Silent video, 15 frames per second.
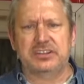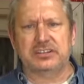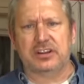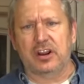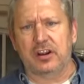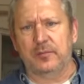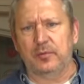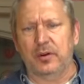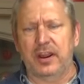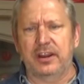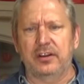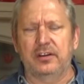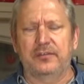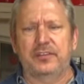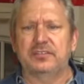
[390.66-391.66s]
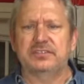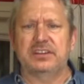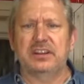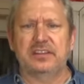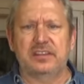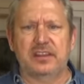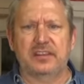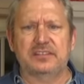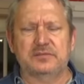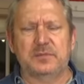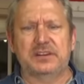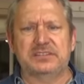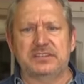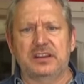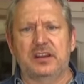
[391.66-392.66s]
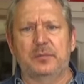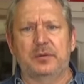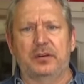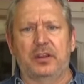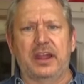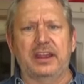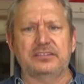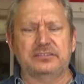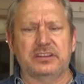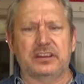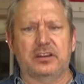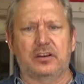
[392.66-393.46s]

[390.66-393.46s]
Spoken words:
this carburetor, if there's anything that's messing up, it'll actually